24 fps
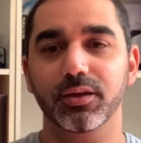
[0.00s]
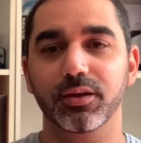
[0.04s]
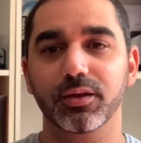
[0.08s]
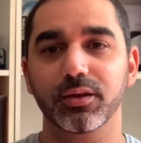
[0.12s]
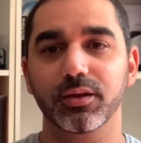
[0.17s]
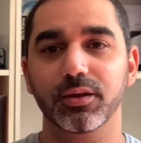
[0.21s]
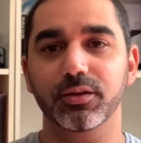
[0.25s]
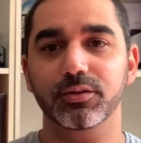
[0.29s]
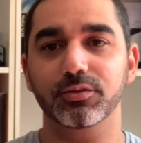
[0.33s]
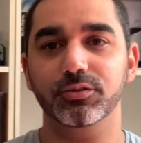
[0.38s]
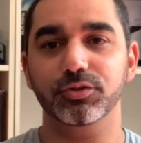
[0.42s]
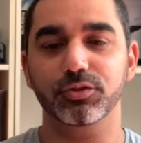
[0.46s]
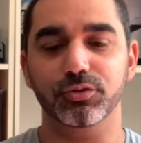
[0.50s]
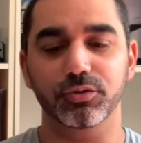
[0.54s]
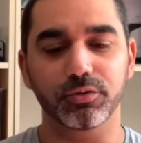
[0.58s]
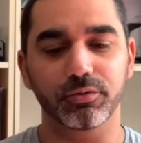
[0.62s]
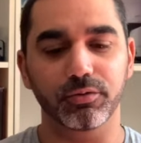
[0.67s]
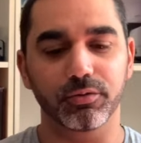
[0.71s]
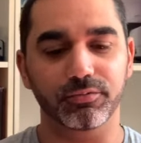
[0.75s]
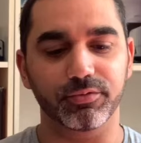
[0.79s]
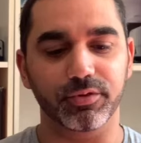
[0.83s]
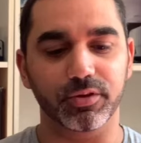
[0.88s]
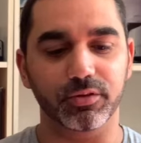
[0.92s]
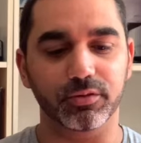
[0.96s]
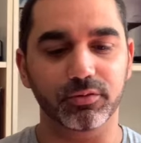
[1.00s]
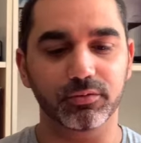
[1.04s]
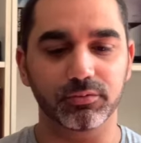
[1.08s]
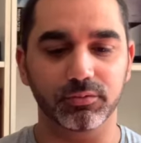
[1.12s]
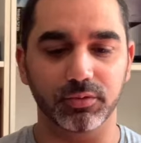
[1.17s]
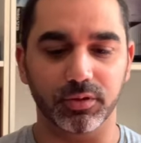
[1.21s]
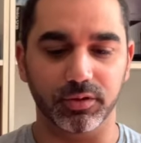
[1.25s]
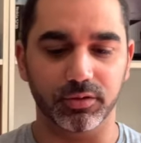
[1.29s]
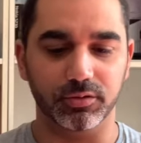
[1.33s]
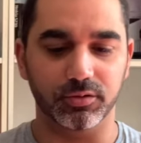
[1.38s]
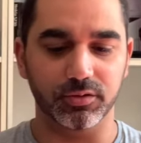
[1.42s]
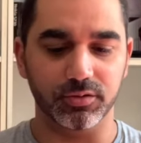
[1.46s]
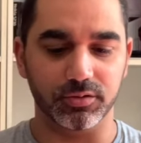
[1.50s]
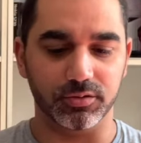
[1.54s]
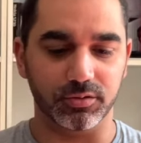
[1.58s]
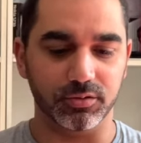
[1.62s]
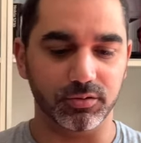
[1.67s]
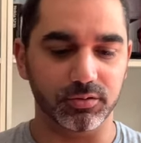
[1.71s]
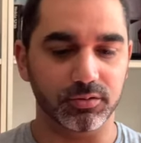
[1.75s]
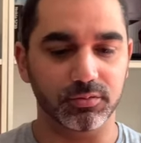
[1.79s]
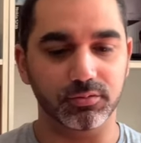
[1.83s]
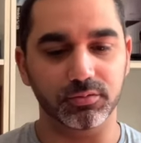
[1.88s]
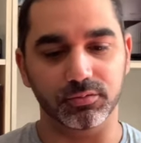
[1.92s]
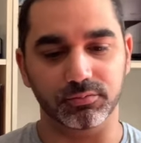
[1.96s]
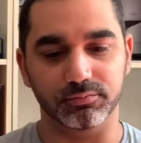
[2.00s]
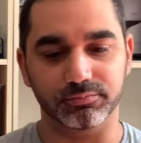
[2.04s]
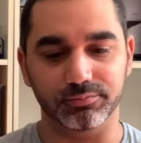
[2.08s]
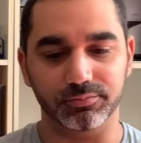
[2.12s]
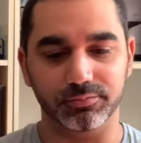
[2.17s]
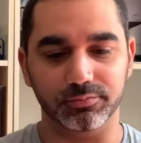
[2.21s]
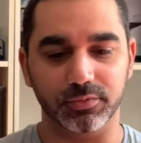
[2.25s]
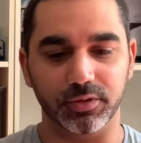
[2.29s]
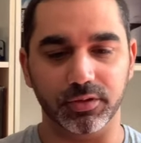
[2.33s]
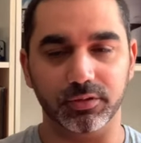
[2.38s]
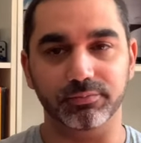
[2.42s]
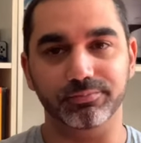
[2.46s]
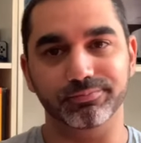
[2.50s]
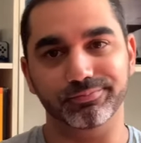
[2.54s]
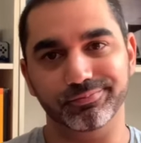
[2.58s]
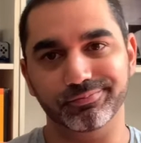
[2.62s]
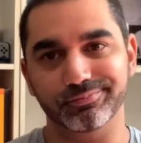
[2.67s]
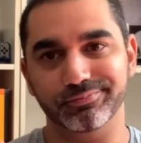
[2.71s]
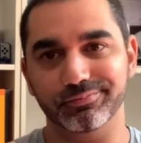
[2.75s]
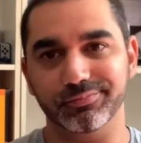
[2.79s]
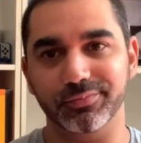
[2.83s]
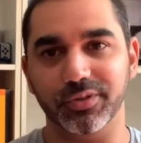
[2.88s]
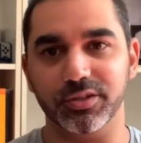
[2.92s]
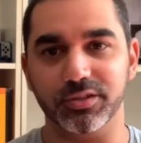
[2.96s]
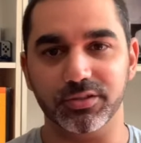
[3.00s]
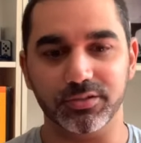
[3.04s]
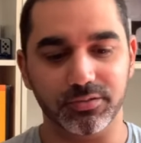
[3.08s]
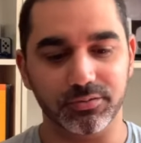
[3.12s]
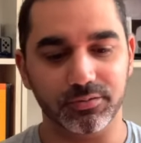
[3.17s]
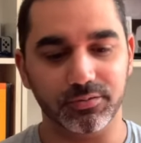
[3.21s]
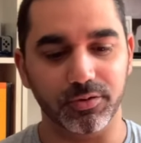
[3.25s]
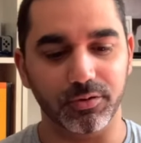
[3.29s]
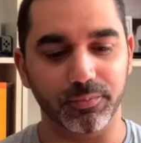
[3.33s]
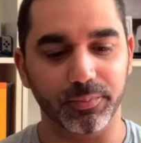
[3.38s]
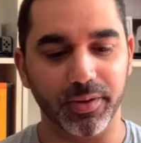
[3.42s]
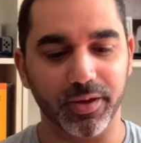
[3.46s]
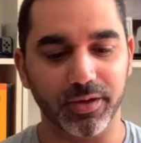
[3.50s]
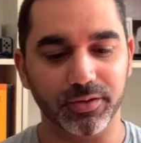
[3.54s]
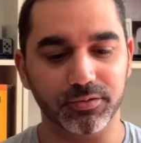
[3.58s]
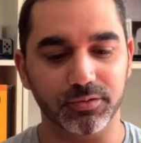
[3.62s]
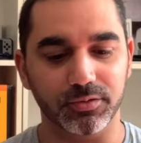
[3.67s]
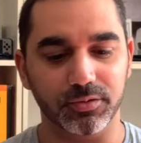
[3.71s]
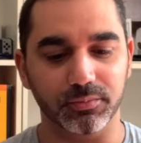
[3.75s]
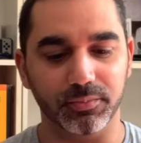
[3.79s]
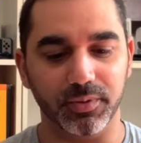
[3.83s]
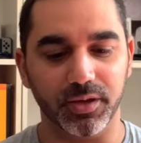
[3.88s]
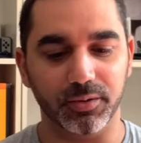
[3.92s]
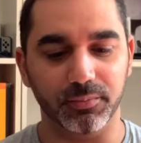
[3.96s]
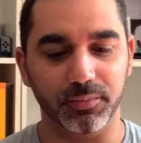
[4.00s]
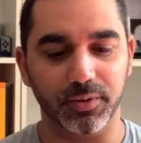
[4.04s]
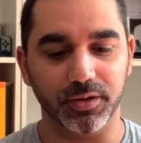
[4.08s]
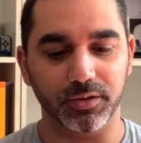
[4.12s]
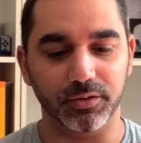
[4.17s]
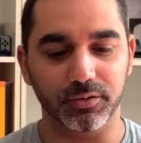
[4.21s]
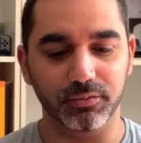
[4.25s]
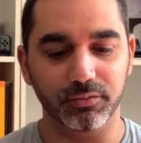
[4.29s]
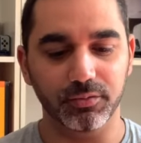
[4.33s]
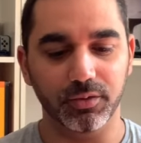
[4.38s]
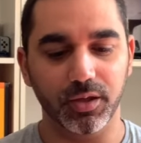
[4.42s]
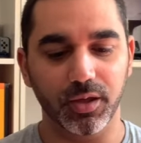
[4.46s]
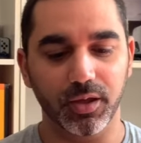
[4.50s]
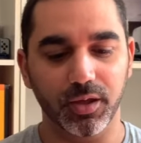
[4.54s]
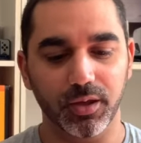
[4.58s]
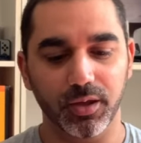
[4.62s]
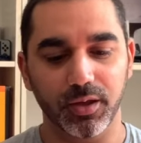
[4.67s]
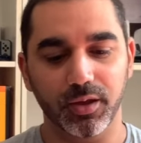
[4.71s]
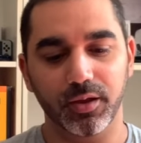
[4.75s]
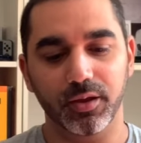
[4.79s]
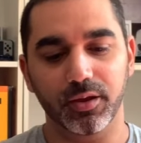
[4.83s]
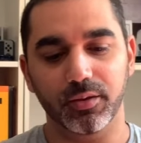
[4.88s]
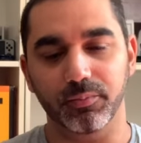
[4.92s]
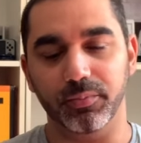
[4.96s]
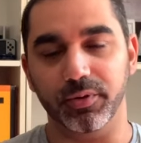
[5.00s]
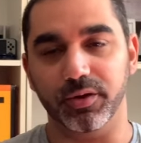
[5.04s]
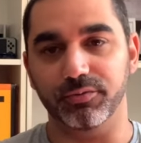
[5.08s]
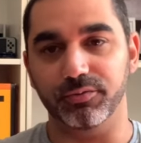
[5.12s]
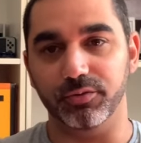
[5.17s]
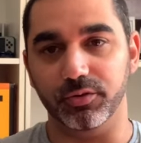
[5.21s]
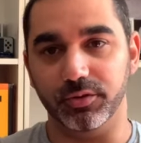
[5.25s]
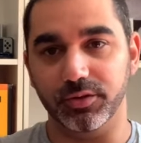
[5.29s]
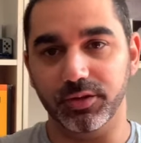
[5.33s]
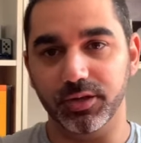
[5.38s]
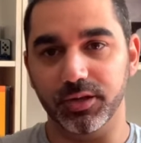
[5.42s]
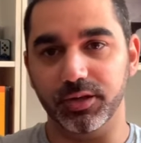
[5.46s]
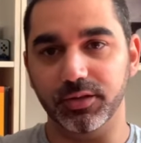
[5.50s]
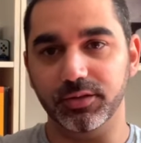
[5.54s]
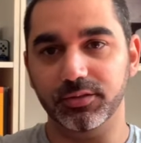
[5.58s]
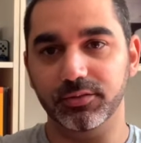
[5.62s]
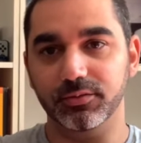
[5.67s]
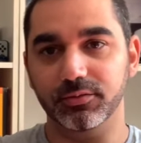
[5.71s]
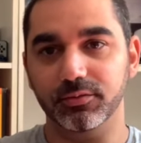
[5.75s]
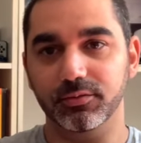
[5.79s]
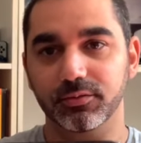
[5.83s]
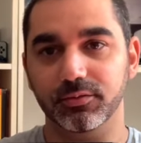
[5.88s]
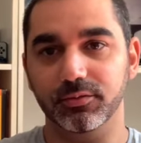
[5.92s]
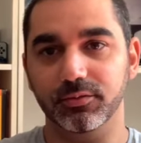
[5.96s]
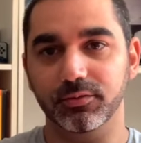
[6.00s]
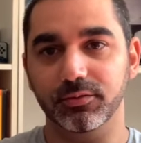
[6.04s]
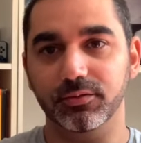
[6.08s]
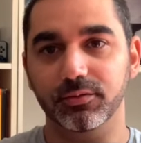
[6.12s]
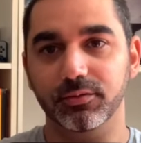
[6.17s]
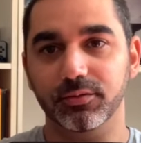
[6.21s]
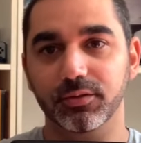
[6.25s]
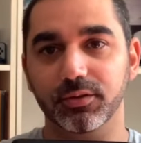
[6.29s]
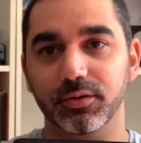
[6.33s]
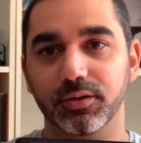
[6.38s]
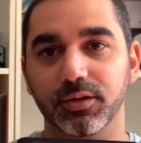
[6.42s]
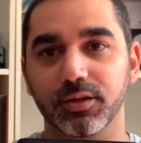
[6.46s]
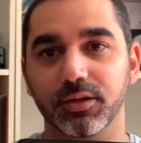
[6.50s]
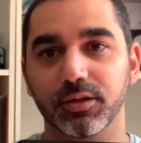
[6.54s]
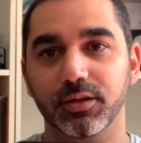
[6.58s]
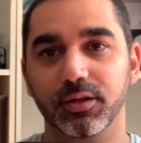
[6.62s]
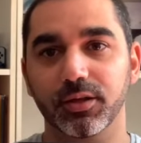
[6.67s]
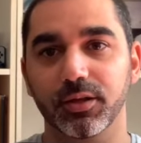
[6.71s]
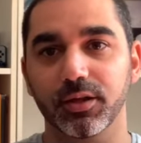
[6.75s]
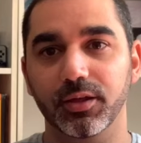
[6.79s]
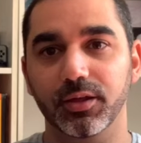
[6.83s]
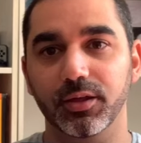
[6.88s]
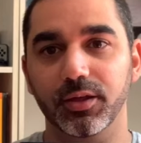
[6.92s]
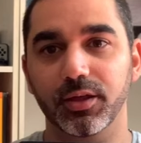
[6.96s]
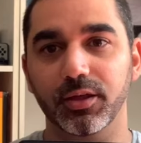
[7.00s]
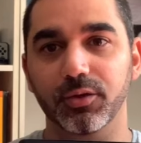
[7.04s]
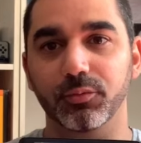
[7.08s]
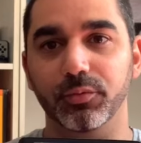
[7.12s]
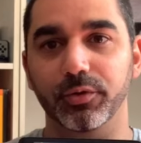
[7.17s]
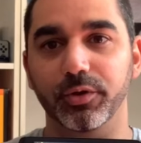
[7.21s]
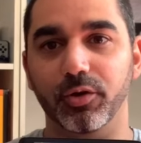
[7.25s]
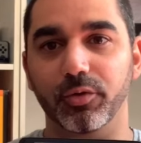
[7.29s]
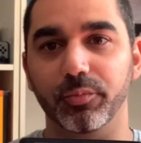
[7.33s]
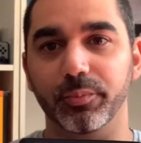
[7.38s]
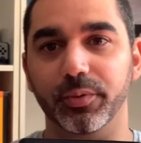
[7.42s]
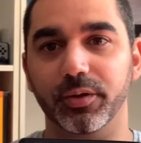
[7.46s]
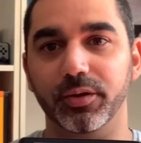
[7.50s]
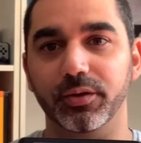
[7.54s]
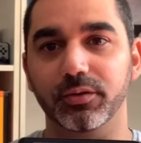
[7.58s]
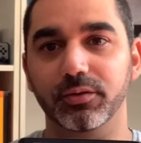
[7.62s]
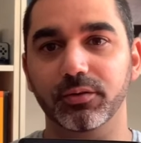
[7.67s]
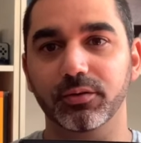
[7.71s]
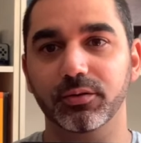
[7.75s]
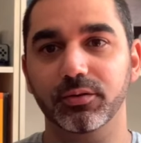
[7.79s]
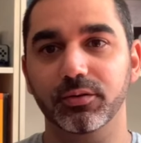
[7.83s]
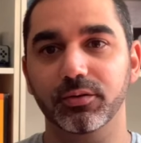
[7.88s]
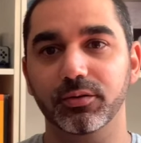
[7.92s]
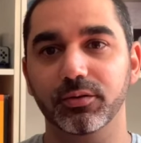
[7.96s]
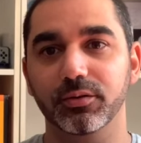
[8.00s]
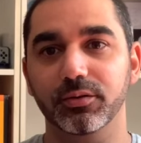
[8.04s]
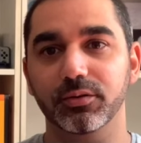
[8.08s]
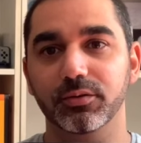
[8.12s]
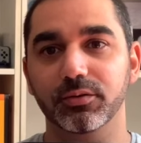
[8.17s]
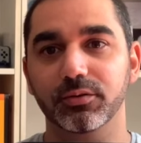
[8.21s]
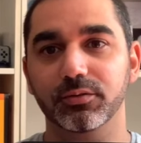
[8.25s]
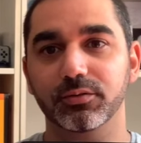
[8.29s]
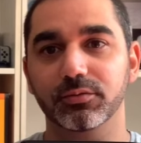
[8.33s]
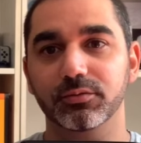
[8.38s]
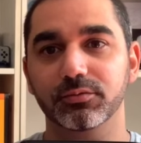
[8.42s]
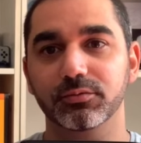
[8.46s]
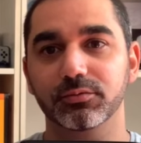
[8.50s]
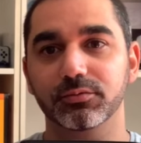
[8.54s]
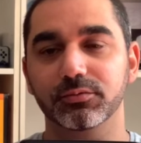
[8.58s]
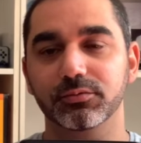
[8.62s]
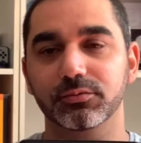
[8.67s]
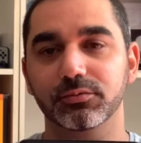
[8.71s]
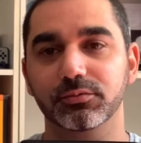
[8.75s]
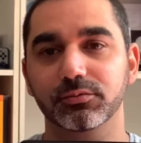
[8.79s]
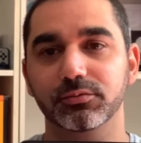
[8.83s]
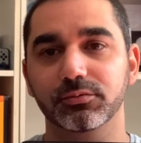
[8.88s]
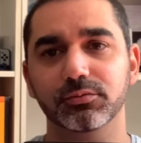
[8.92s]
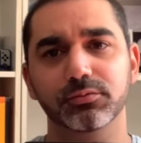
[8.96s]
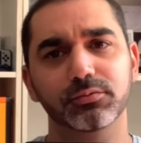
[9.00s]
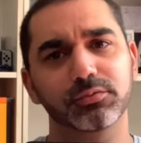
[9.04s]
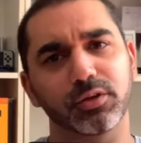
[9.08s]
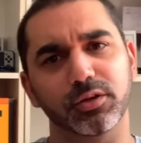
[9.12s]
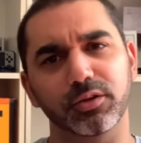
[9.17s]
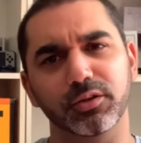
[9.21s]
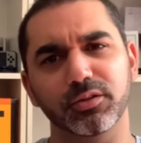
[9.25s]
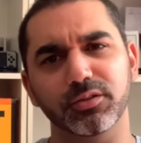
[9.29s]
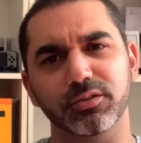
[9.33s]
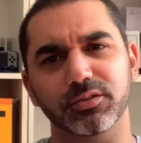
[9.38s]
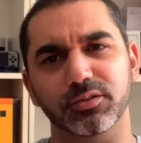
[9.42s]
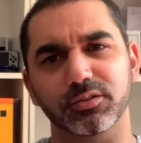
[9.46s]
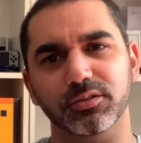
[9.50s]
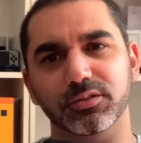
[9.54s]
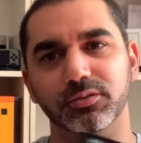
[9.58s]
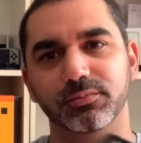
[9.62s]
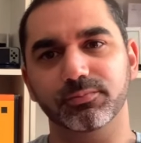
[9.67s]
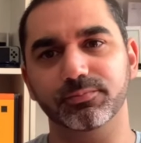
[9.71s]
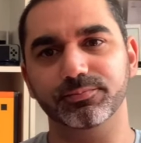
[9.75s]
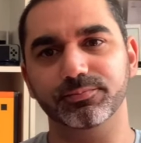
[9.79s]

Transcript: it should reveal, well it doesn't, oh, well, let's go back to the main menu. But if you did, it would open No, it doesn't.